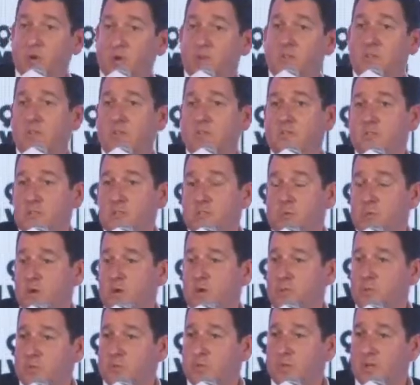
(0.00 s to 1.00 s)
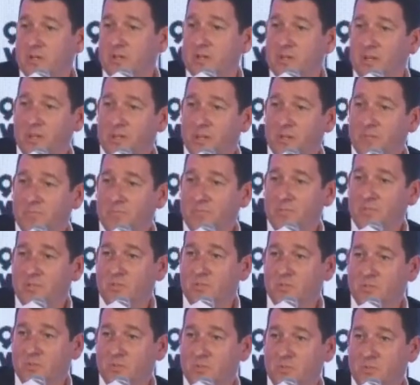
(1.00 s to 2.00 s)
Bizarrely, in the U.S. right
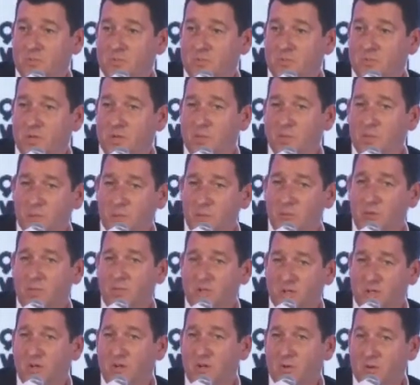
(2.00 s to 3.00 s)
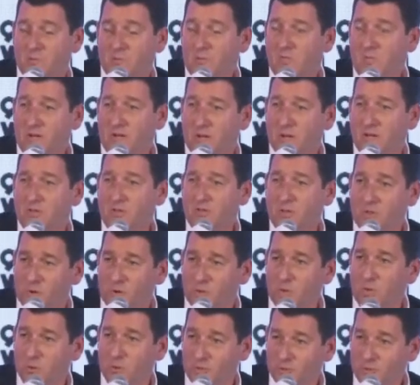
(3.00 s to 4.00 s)
now, this is people are, are
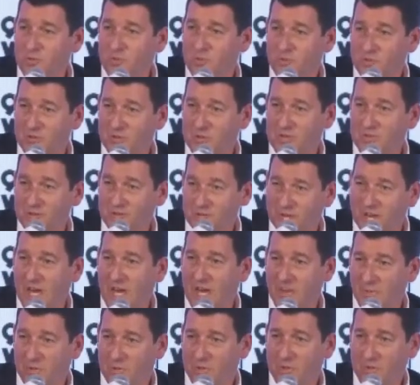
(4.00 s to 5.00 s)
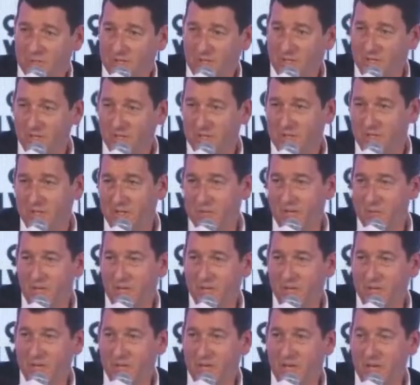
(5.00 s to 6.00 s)
cutting the cords on the cable. They're
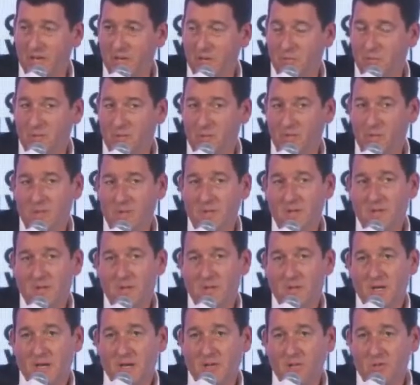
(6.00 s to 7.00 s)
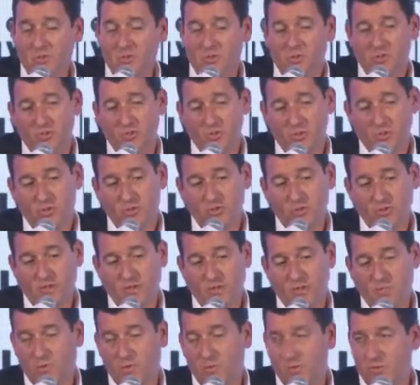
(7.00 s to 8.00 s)
get, getting rid of the cable, and there's this
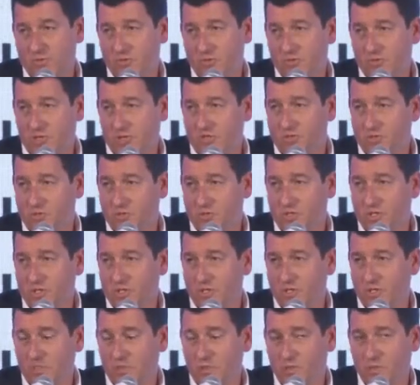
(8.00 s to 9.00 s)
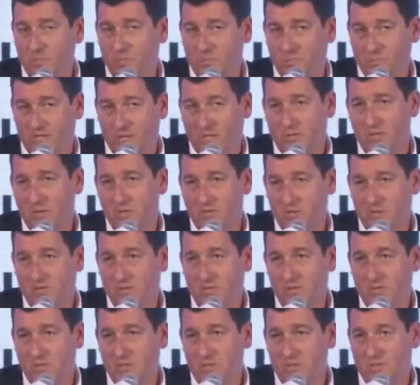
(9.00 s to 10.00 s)
new trend with Gen Z who
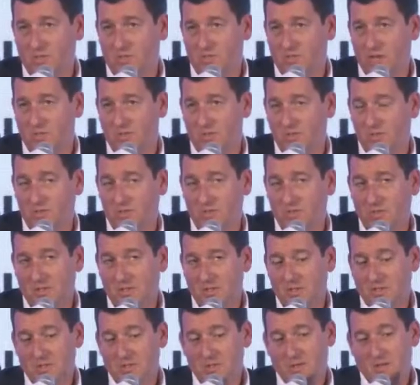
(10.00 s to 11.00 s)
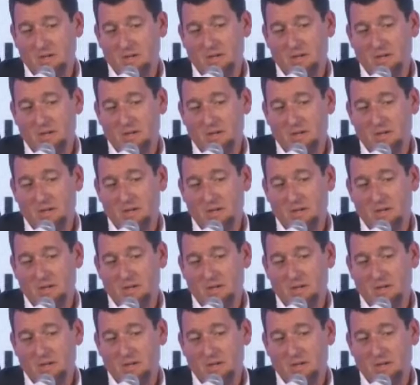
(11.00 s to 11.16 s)
get their TV sets.